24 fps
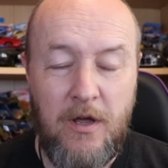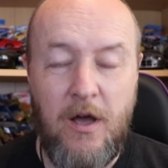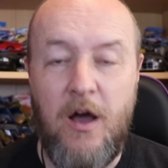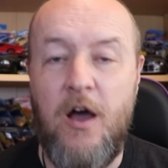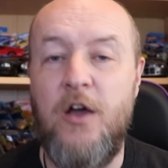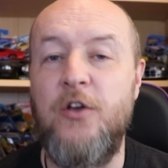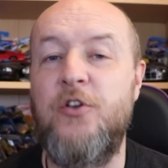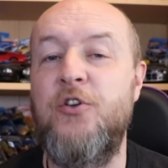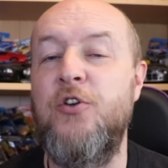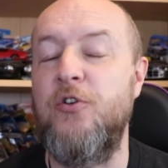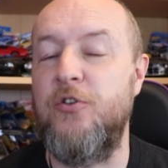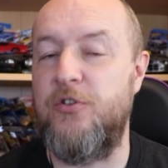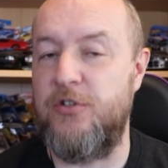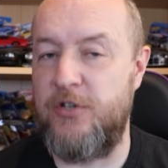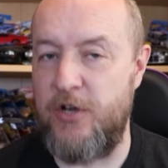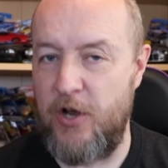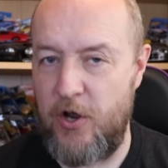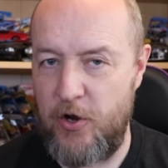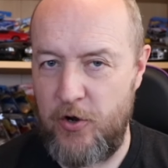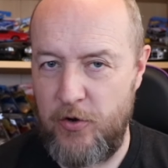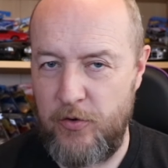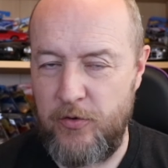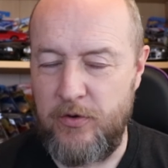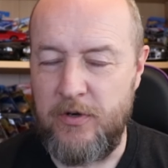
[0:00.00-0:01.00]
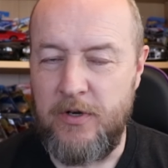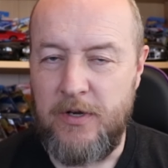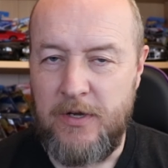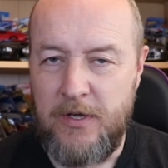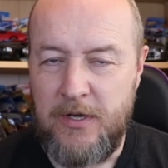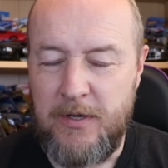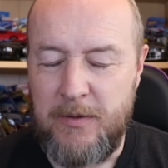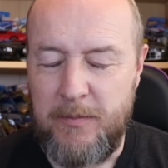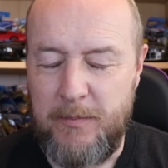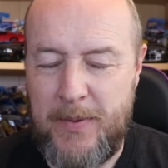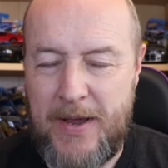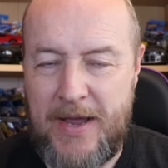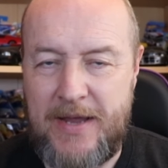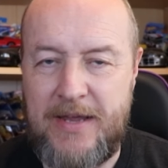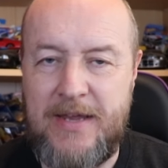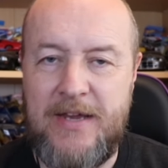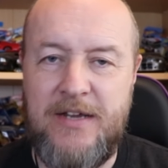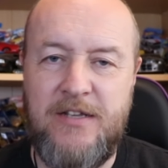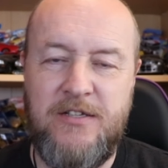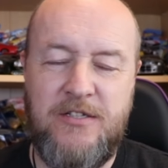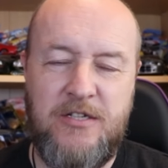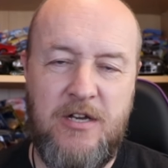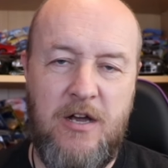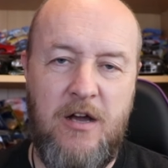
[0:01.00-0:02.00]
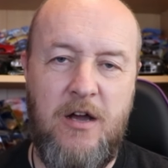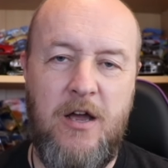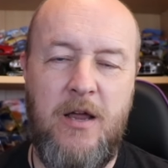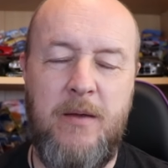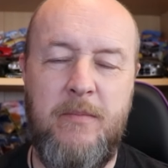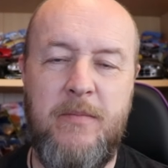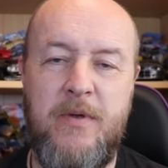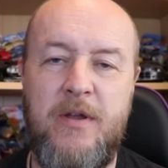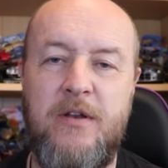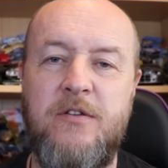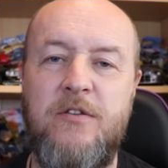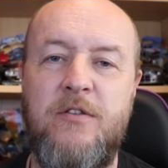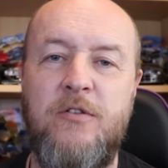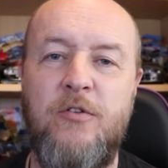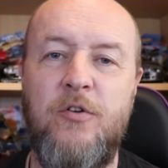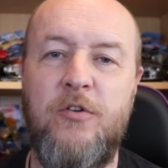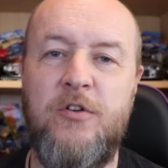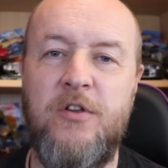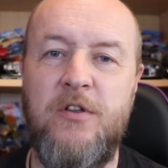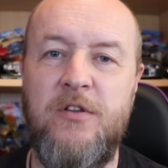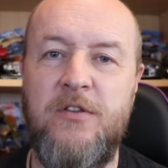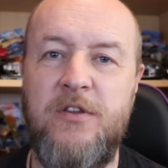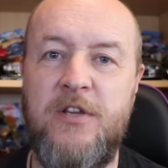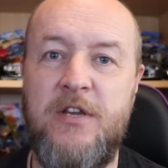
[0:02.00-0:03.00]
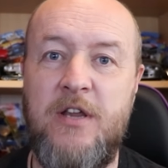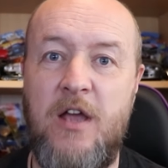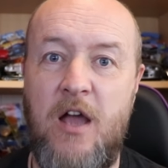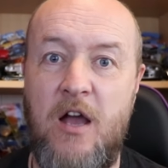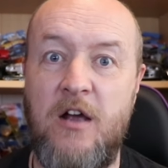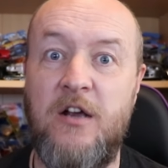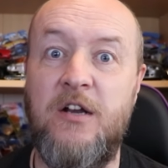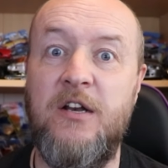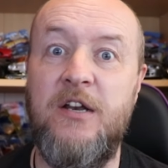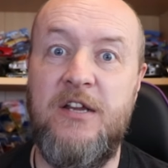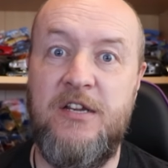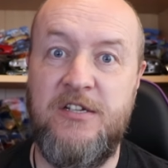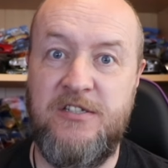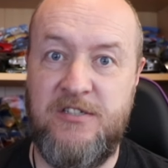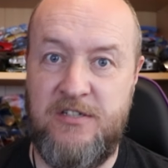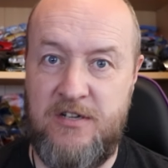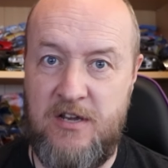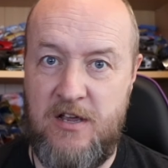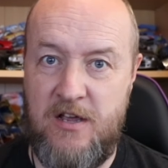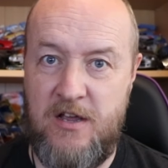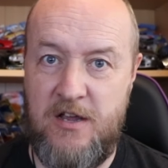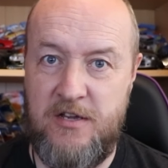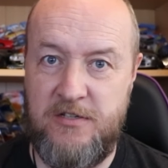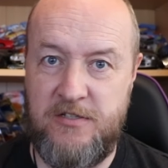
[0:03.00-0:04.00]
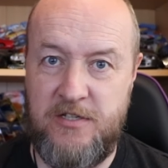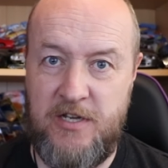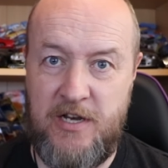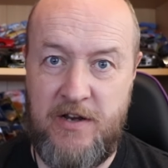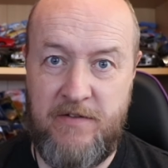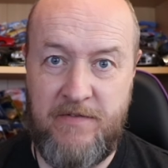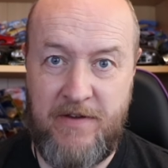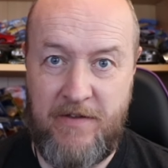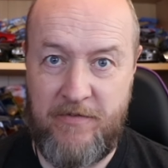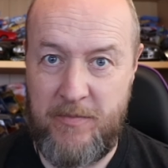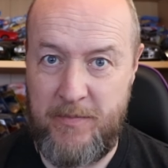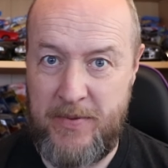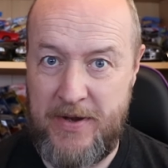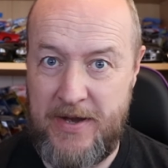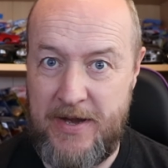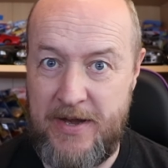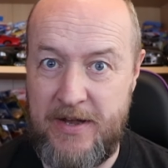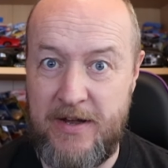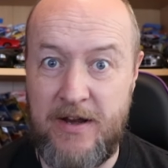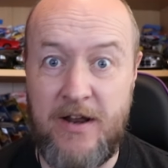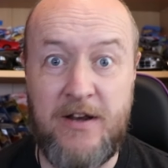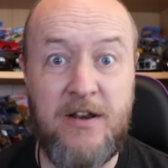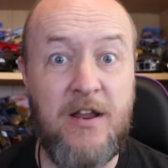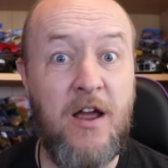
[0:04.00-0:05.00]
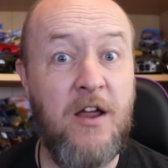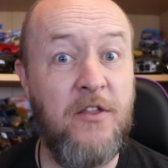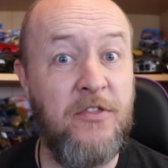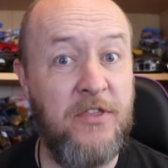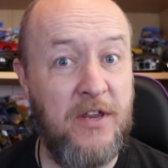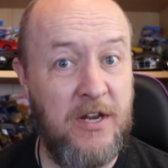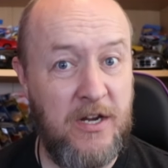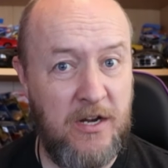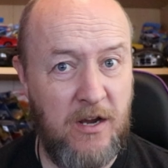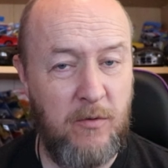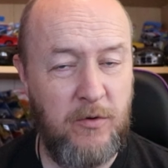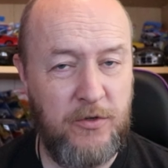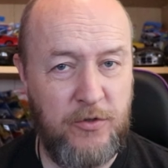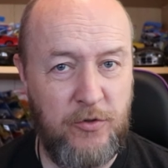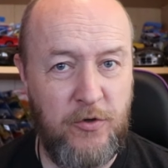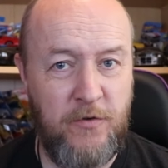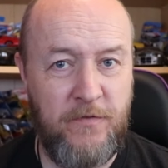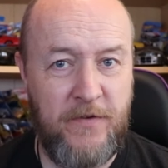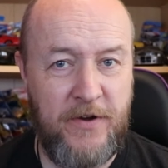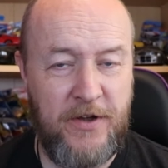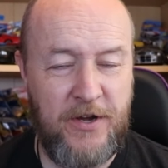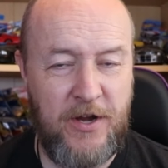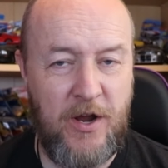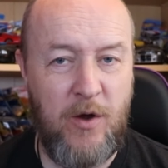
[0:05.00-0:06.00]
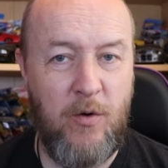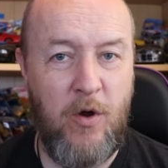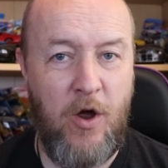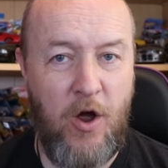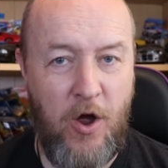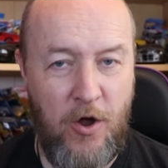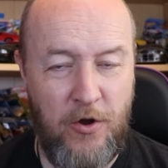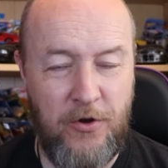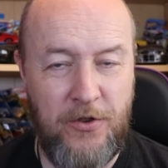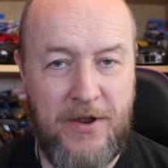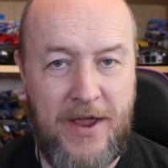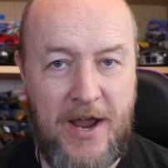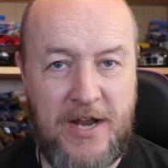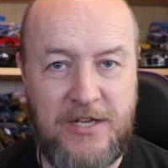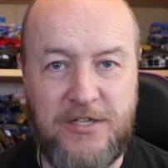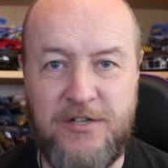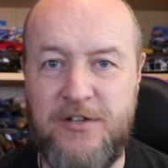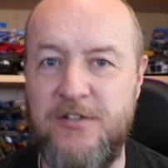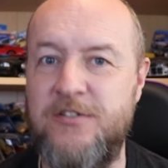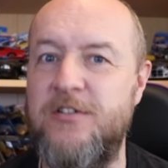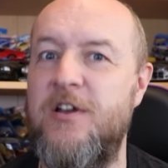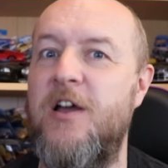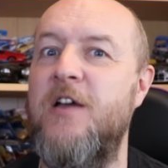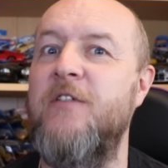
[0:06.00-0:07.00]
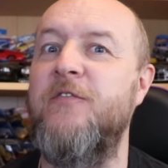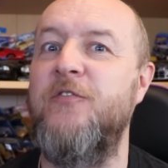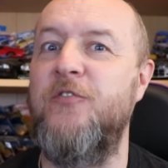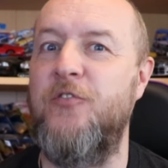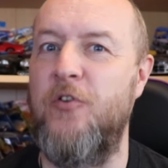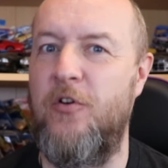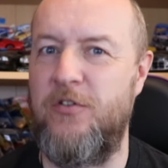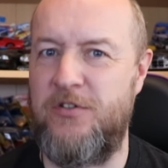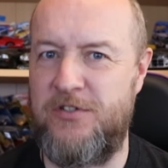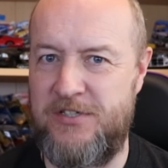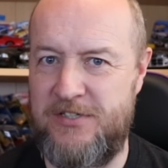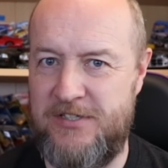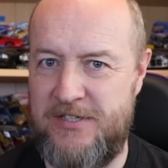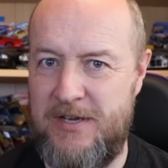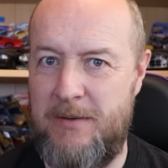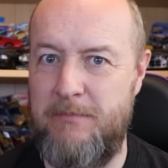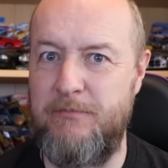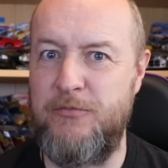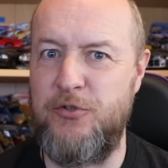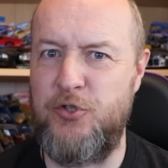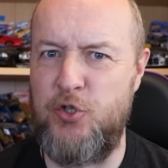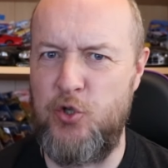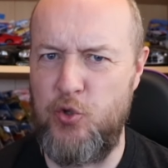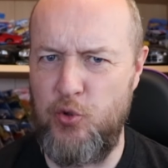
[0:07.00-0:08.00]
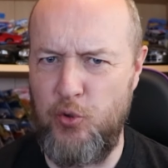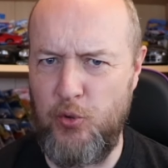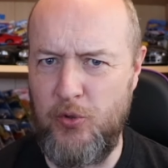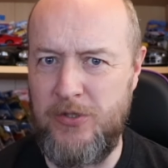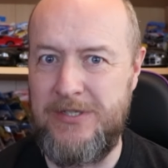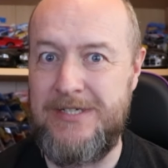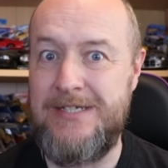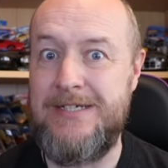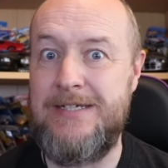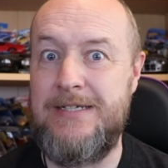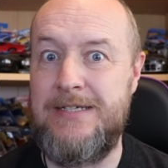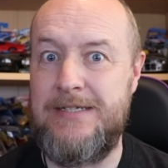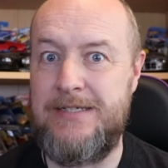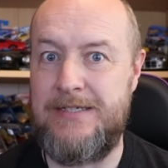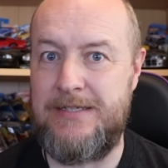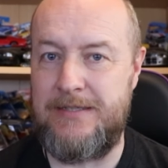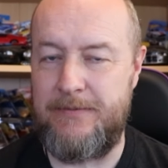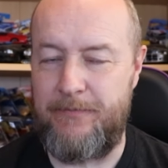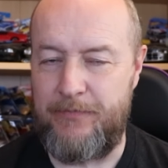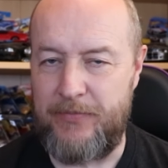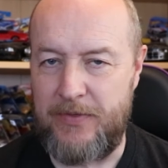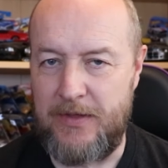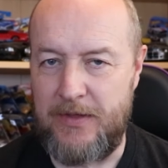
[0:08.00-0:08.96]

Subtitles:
I could go back in time and look at the ugliest cars that have ever been. And I think I will do a video on that because I've got some doozies.